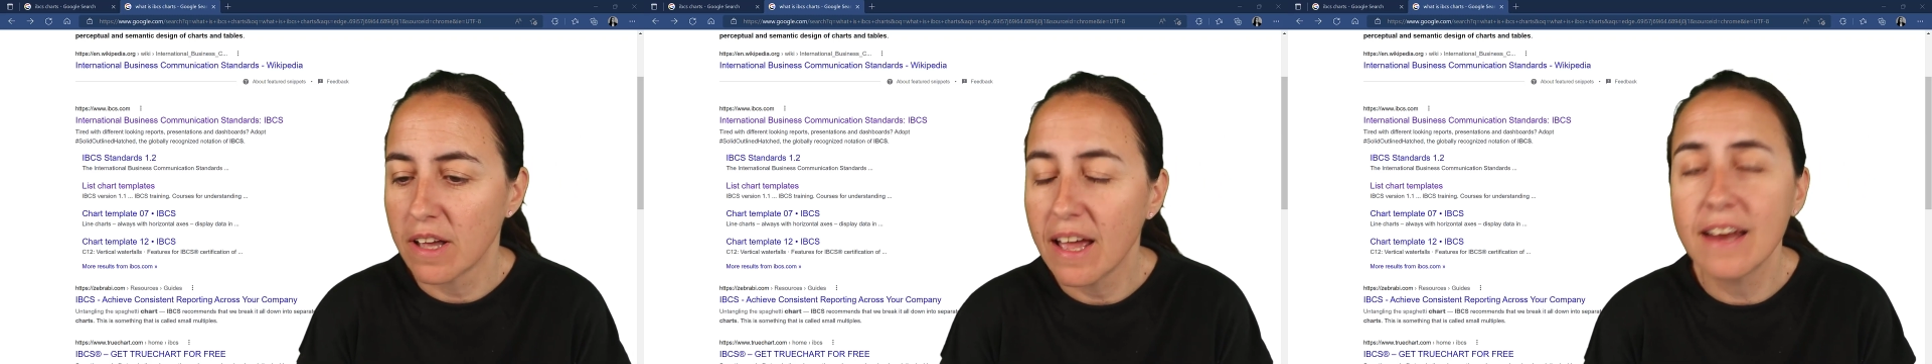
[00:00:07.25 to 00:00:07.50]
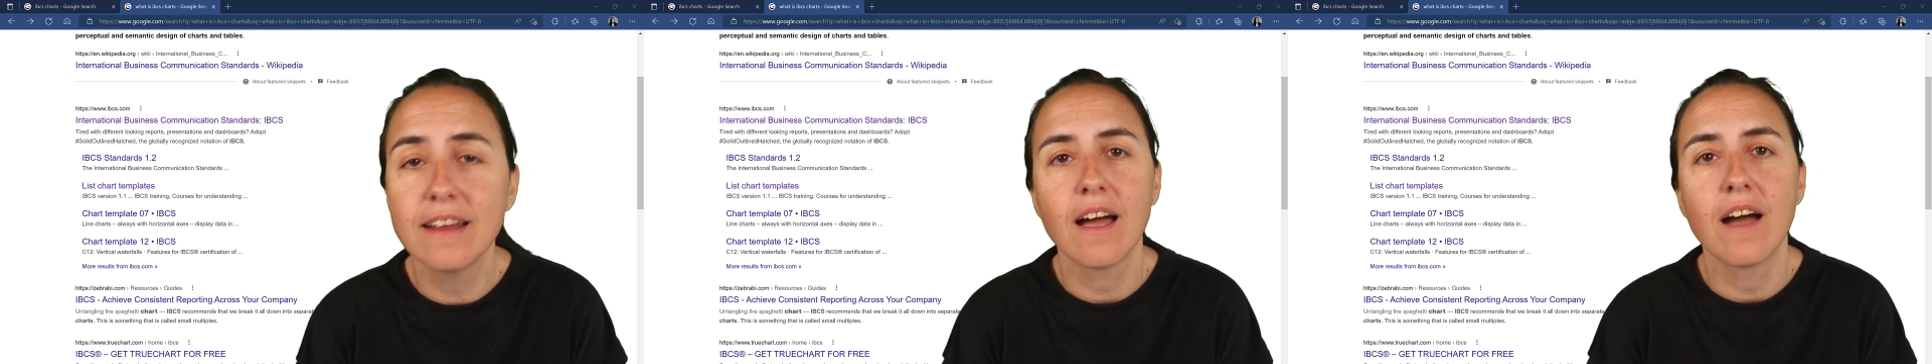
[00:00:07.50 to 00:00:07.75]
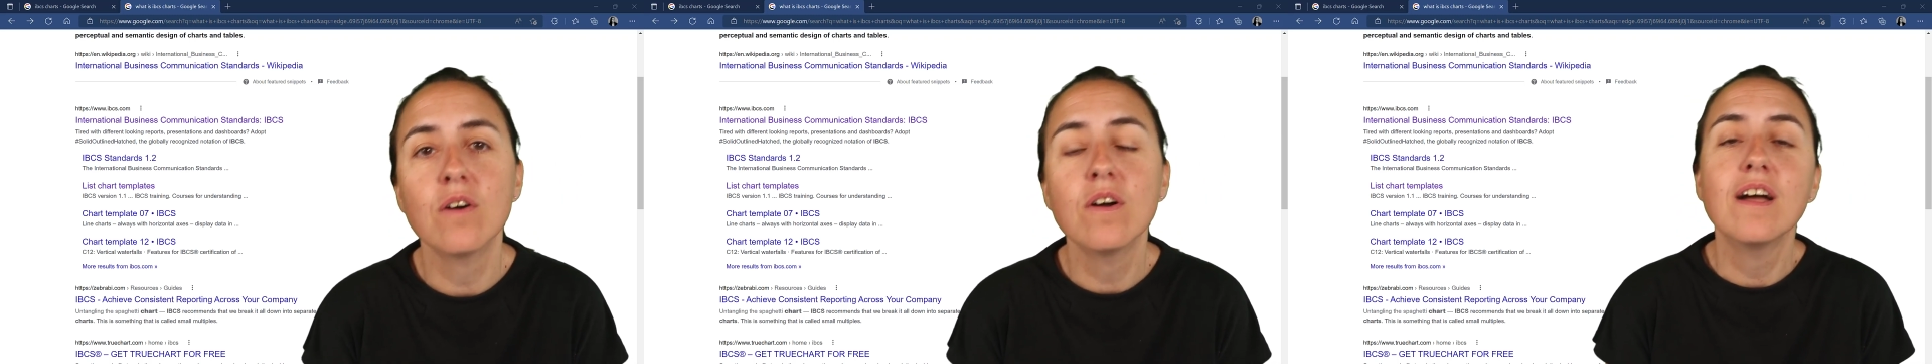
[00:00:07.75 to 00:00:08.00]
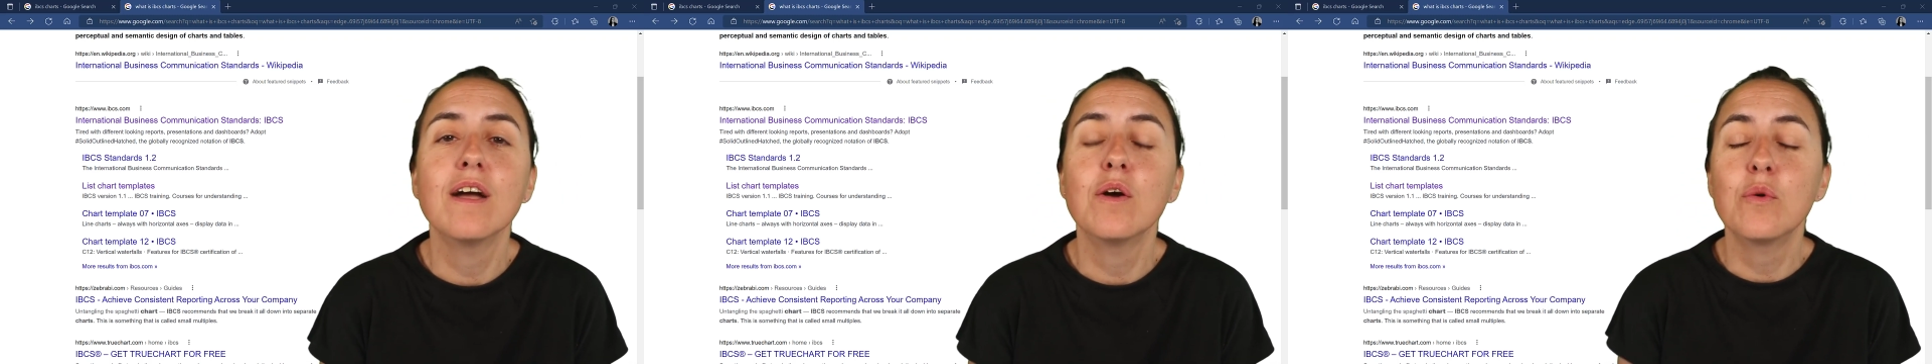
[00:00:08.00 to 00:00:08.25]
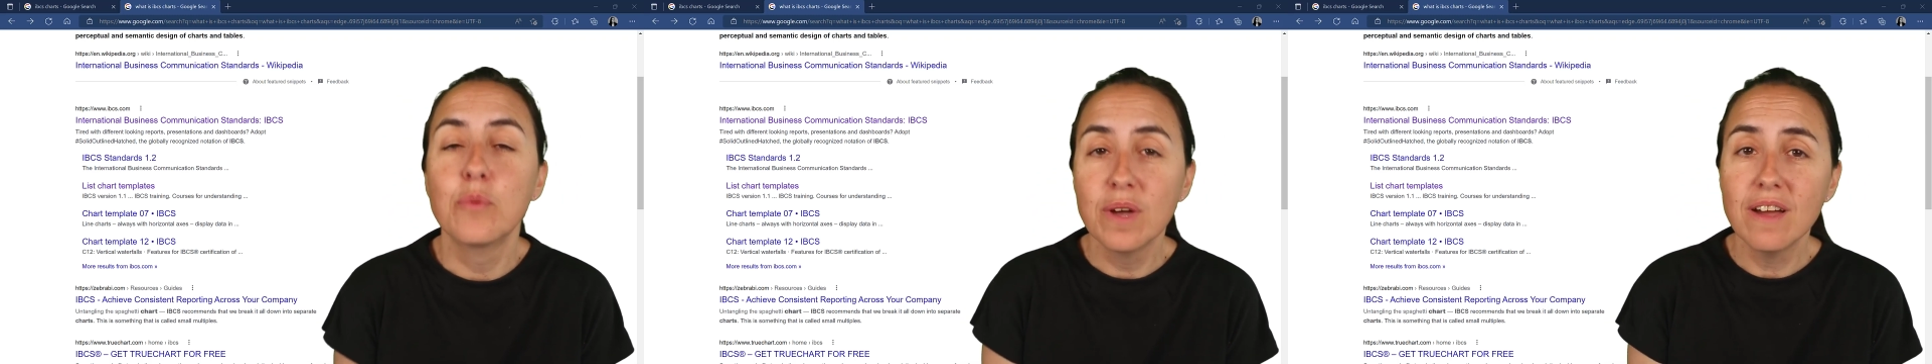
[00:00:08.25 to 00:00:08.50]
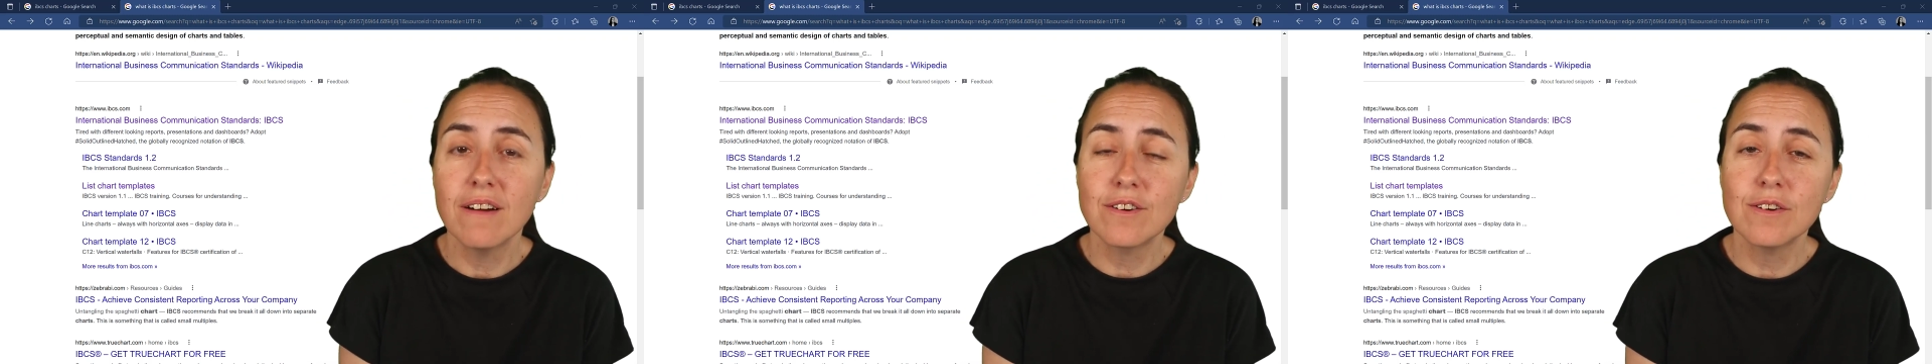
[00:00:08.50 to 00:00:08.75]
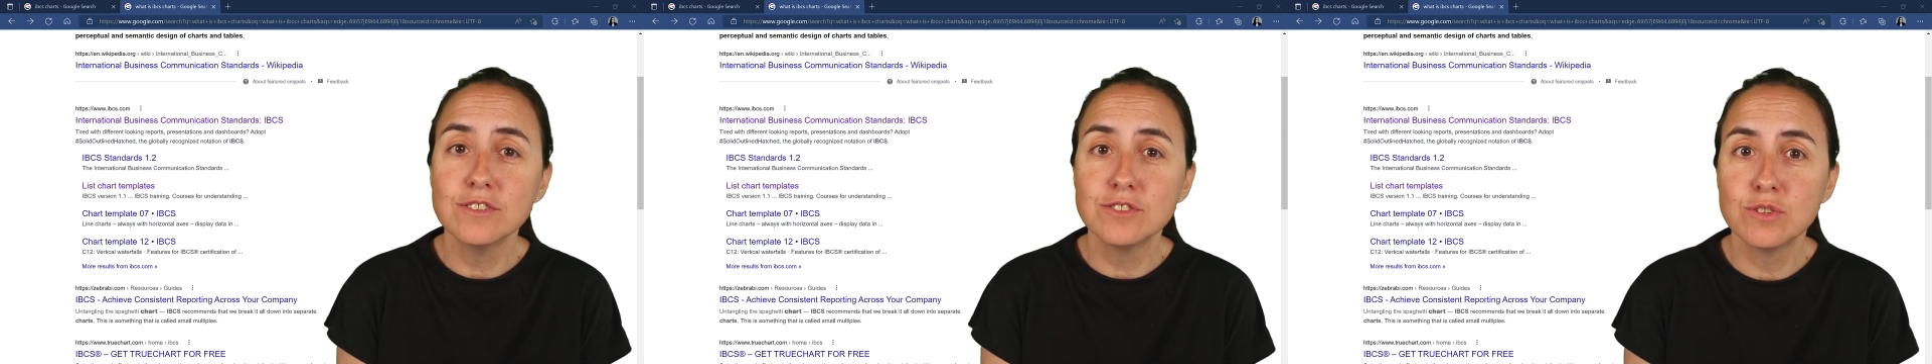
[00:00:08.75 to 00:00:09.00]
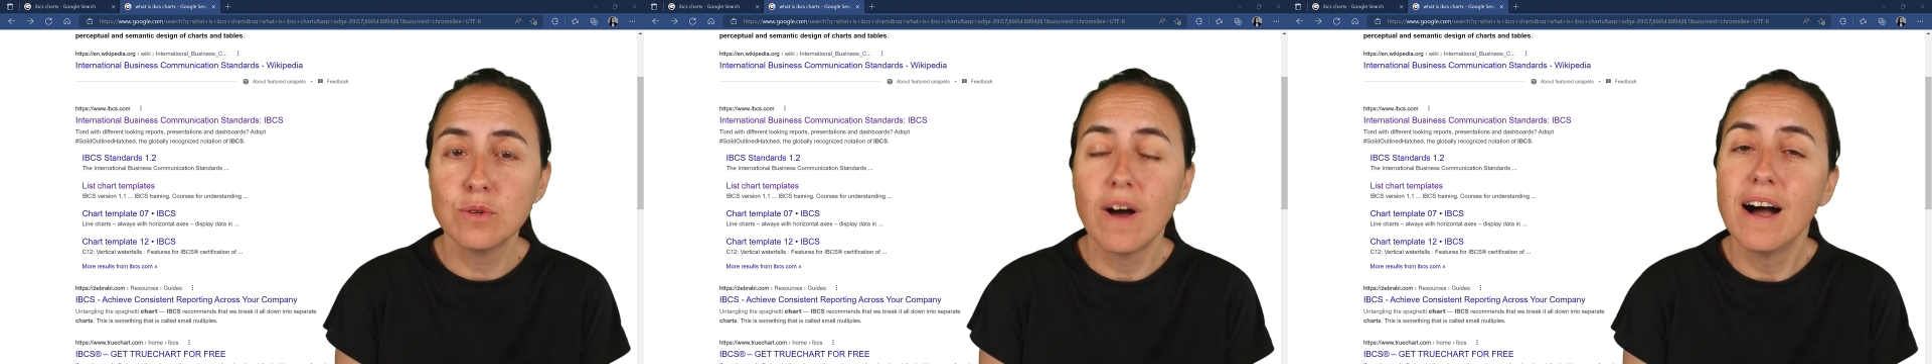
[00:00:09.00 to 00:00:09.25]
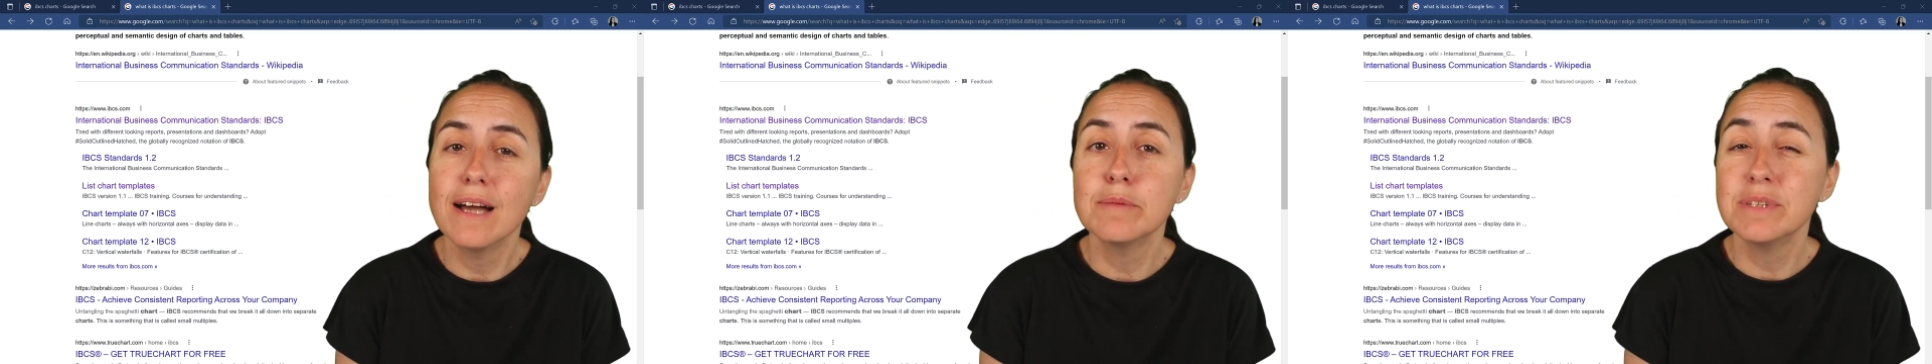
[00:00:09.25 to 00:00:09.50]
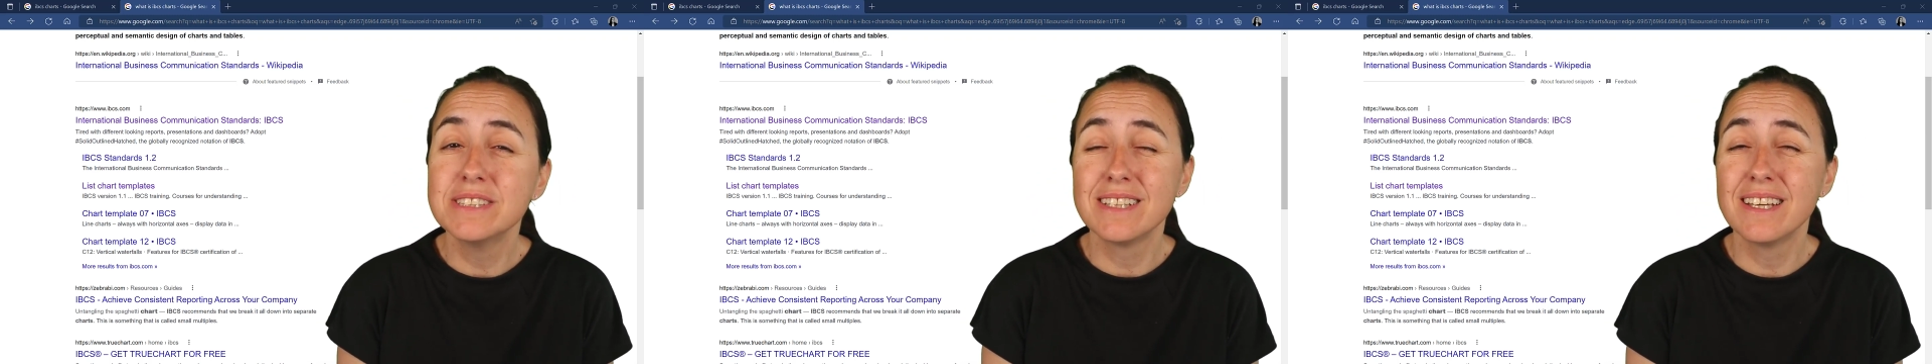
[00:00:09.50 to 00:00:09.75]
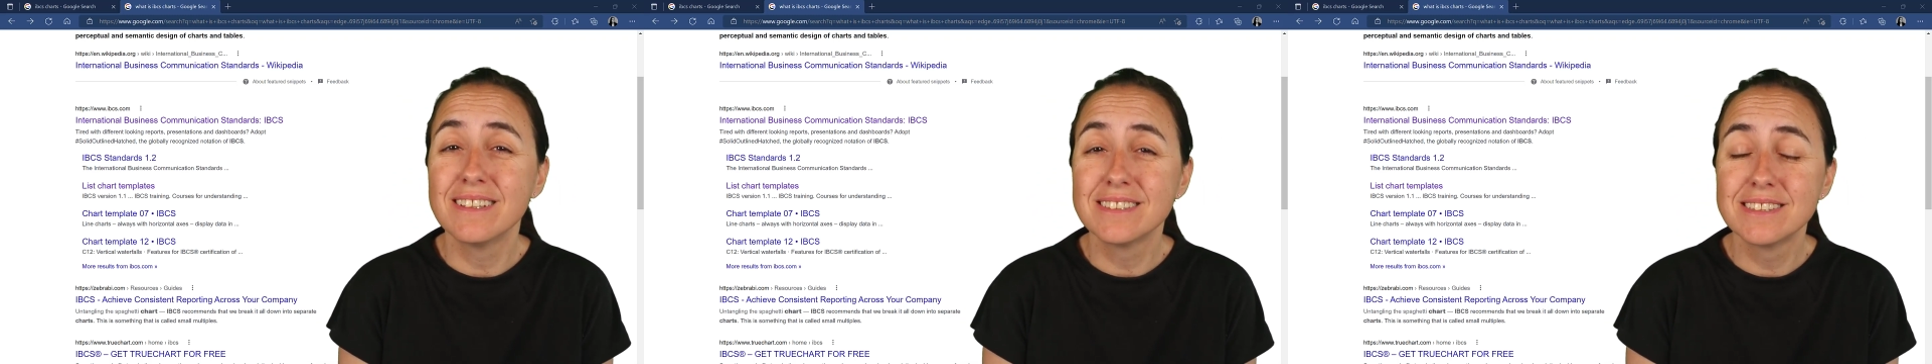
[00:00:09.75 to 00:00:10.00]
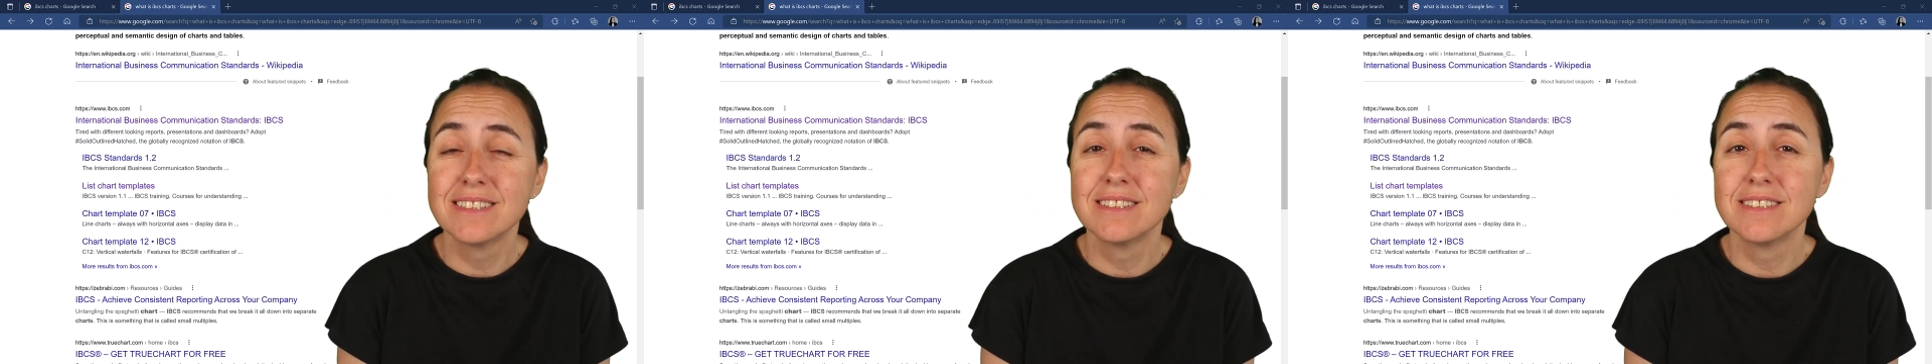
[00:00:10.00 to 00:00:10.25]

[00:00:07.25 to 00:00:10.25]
Anyhow, we are going to do IBCS